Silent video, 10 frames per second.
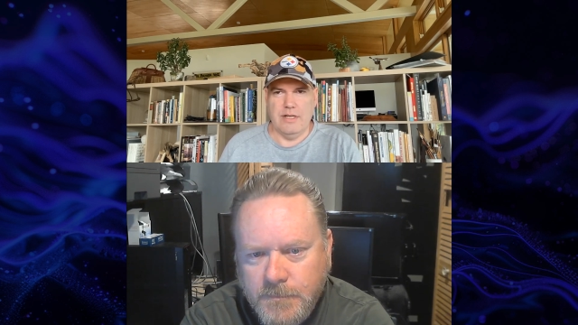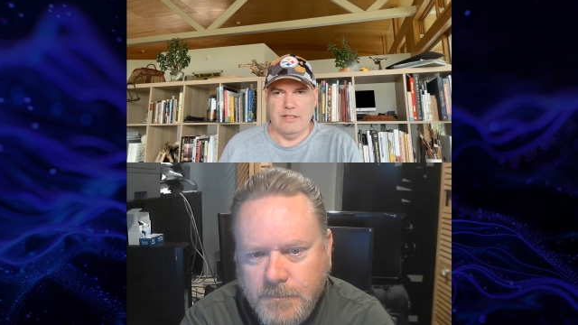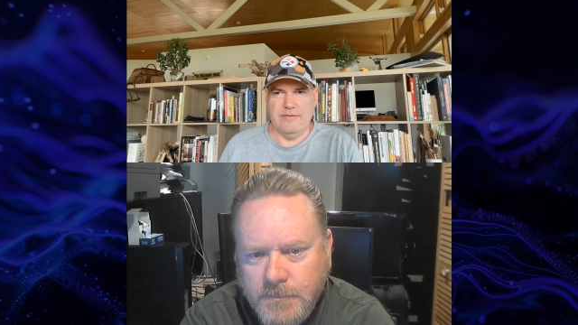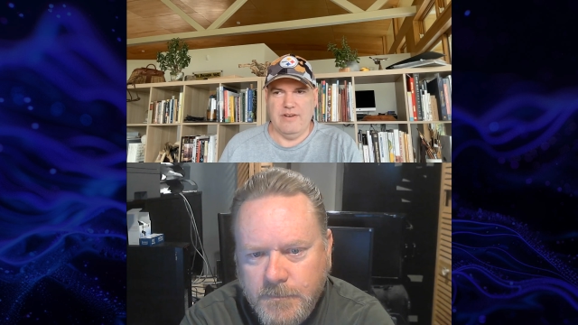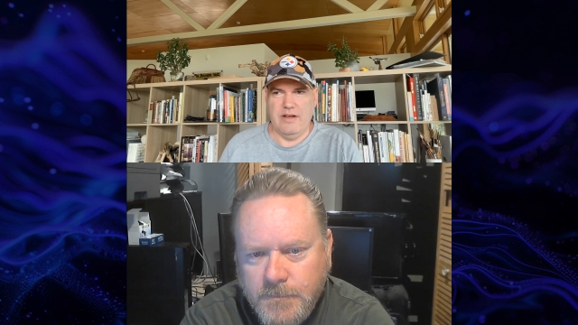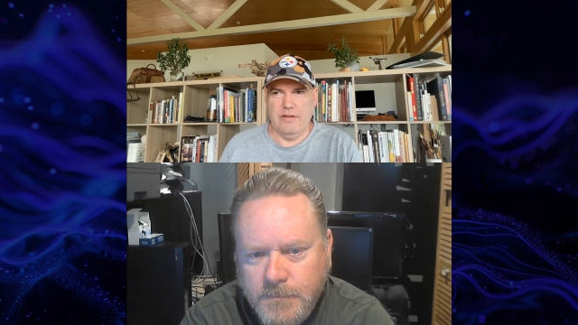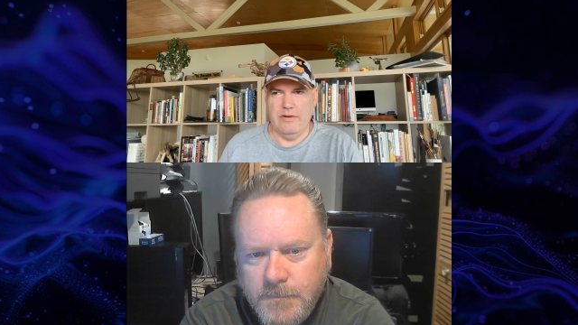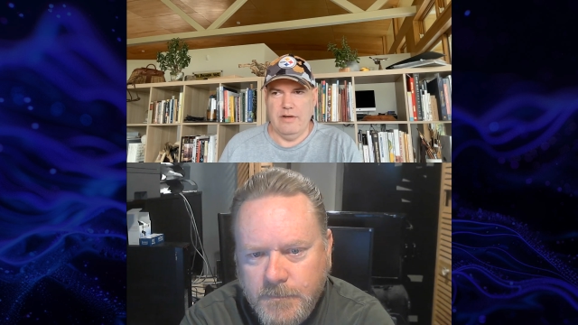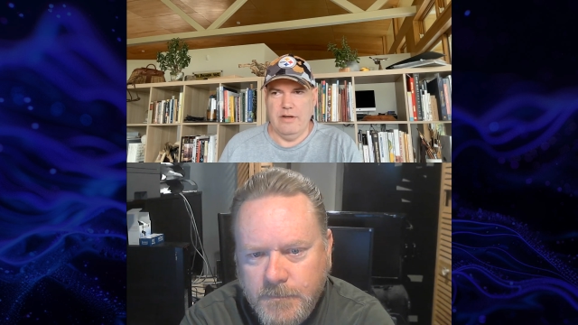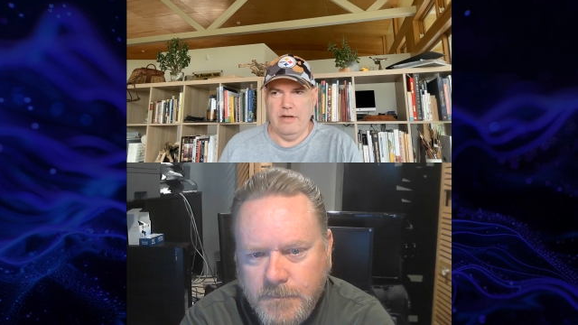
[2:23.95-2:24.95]
Speaker 1: as a
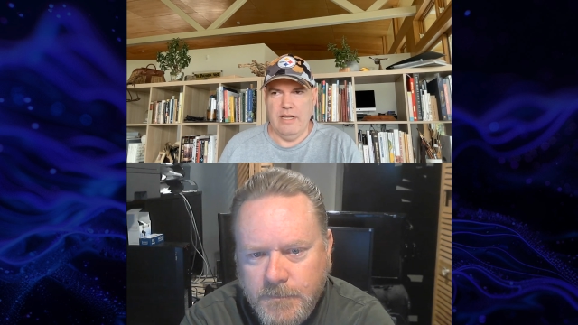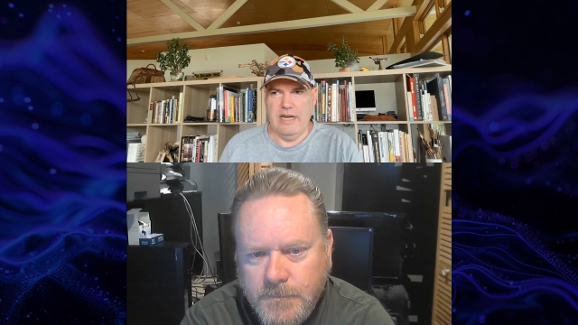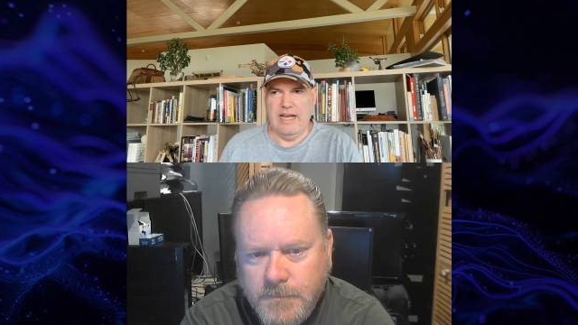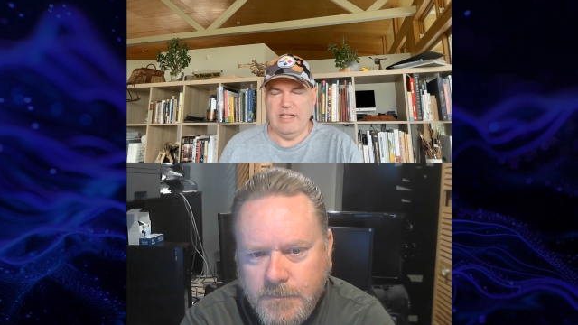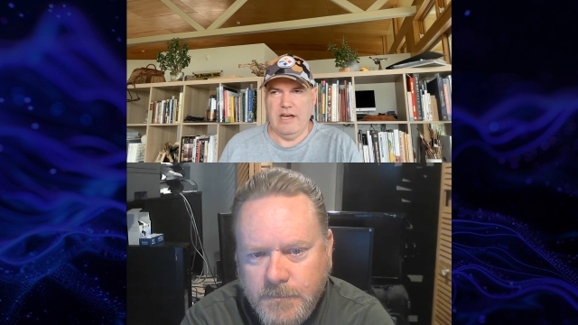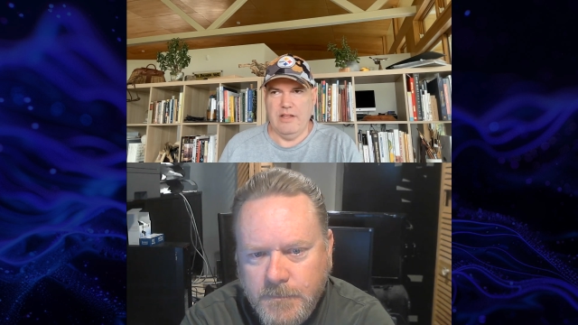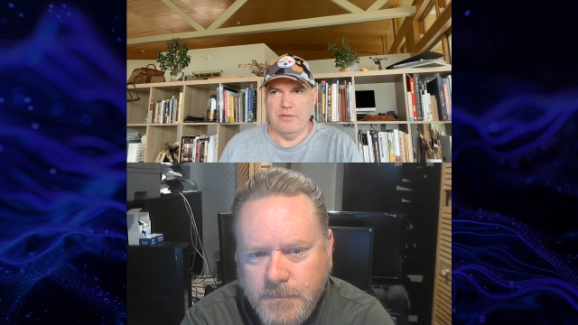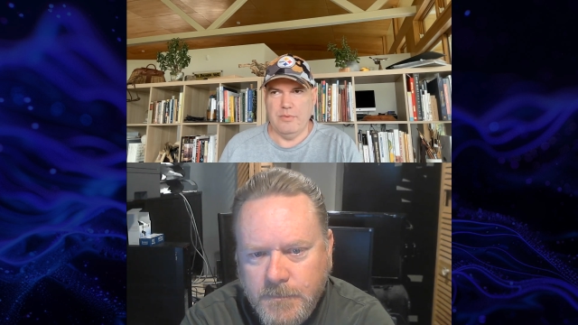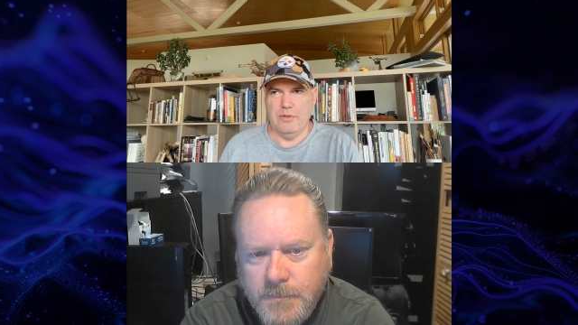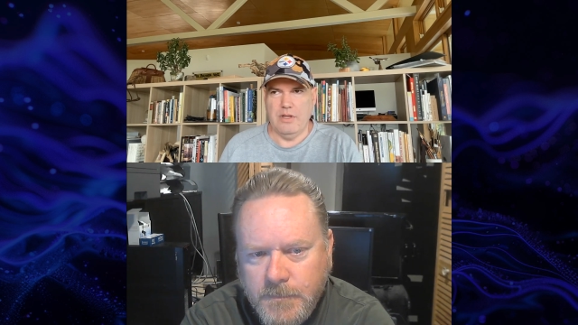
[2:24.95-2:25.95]
father and, and had gone
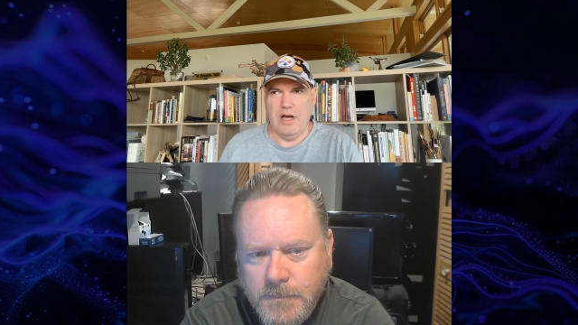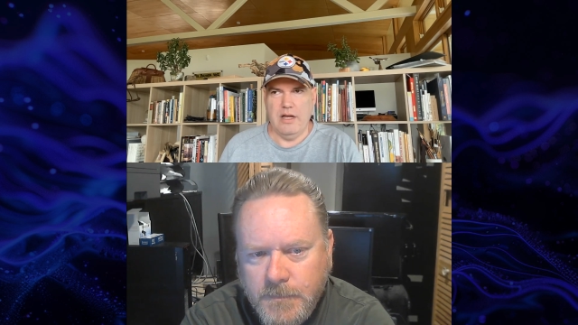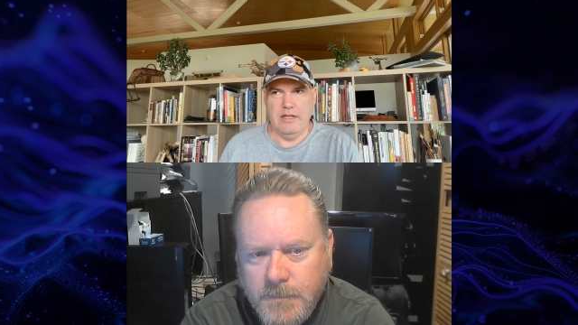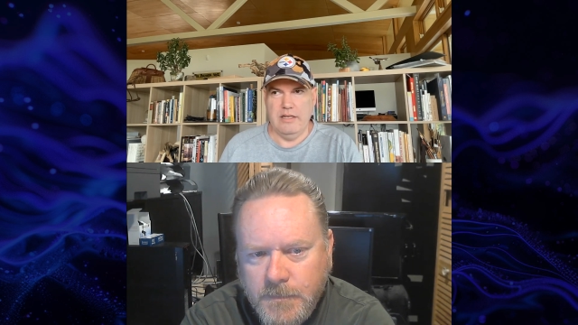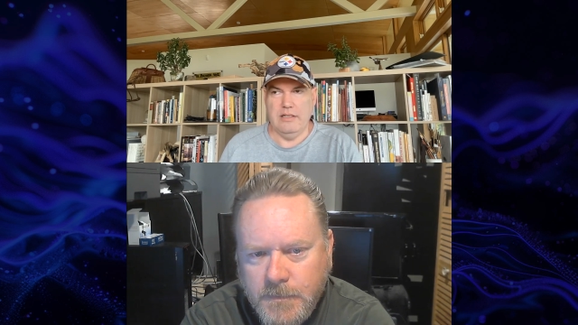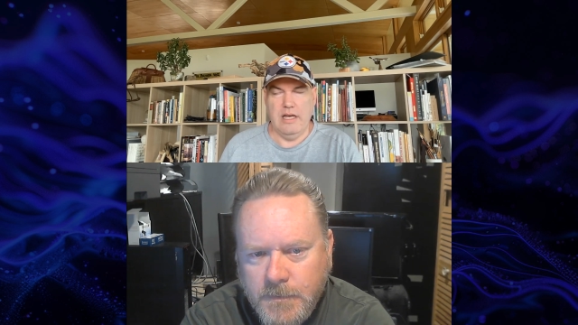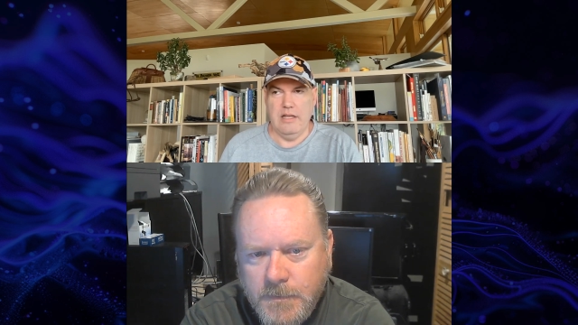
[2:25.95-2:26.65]
through a lot and,